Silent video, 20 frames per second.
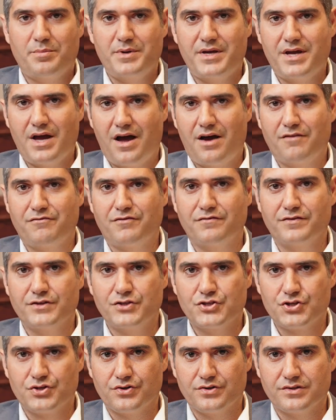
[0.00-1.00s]
behalf of
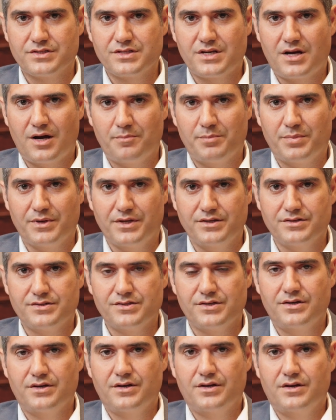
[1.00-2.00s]
insurance
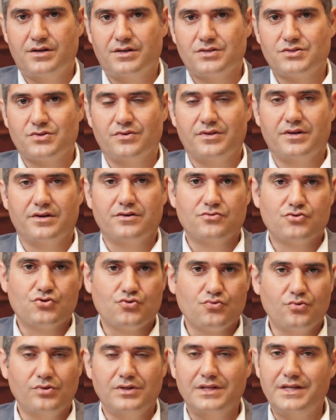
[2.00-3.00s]
companies. So they're
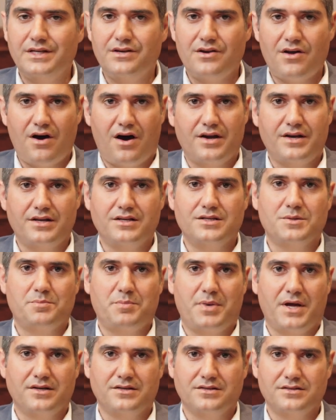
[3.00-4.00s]
truly not
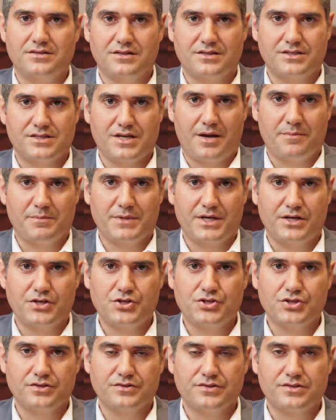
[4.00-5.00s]
independent
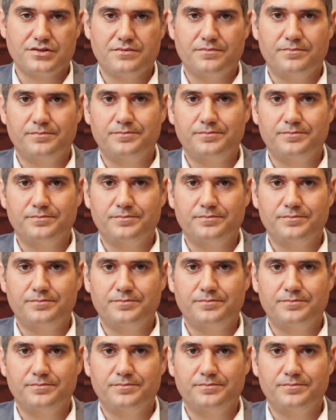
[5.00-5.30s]
examinations.